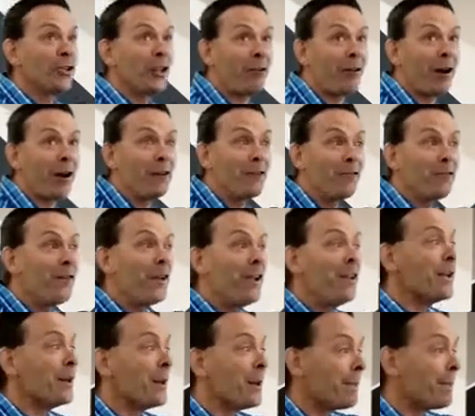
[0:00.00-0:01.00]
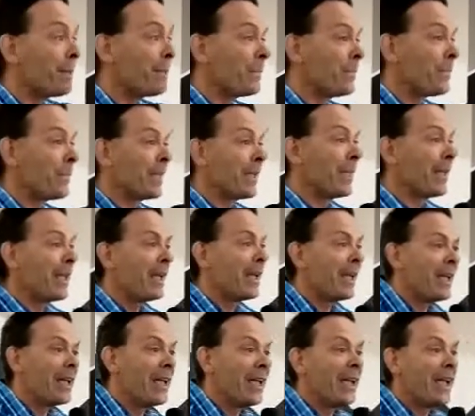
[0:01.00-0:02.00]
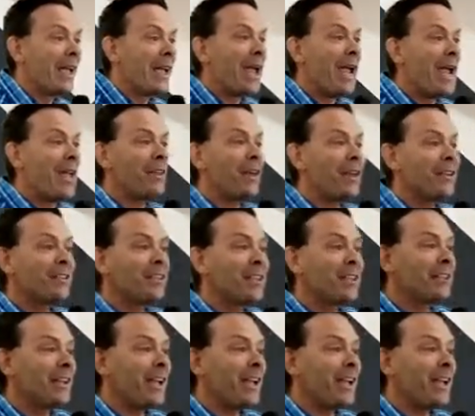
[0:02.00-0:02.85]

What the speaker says: they were undefeated. And they said,